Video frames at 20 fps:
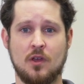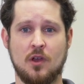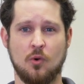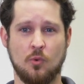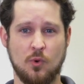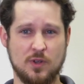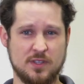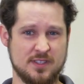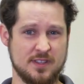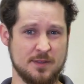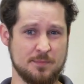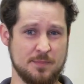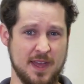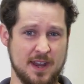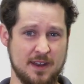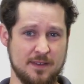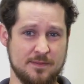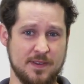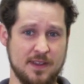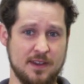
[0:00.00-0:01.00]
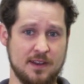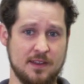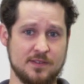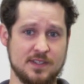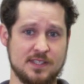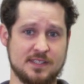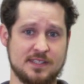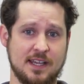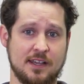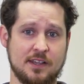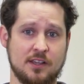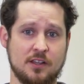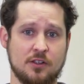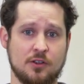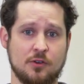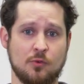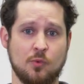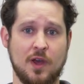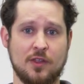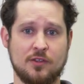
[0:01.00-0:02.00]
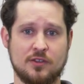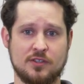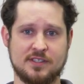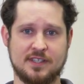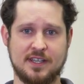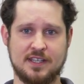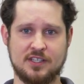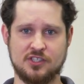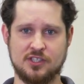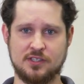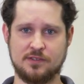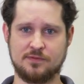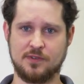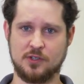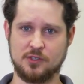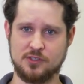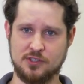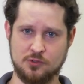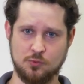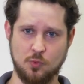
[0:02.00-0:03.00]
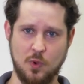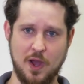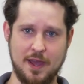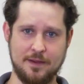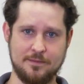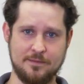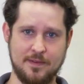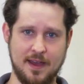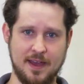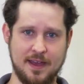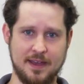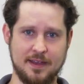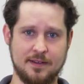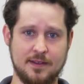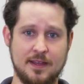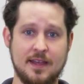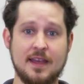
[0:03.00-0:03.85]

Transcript: What's the benefit of a cellular weather station versus Wi-Fi?